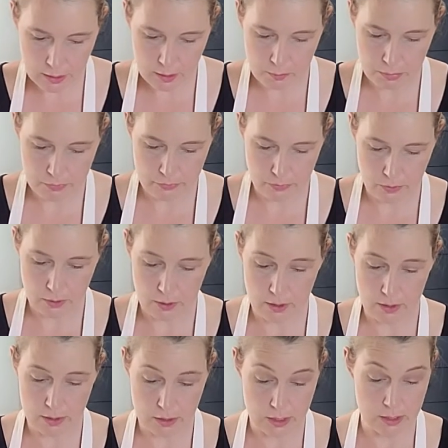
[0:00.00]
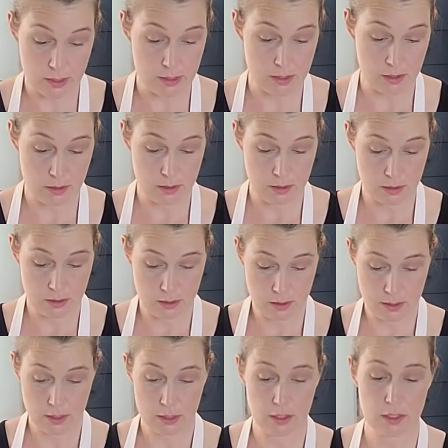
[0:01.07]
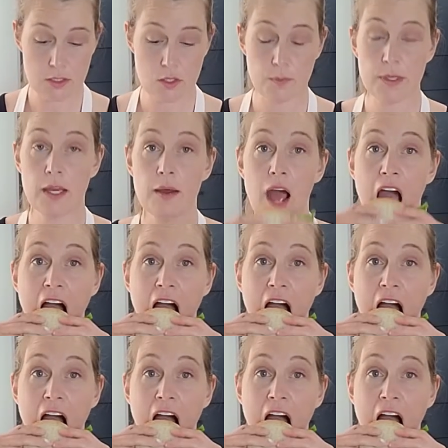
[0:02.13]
it before just consuming it.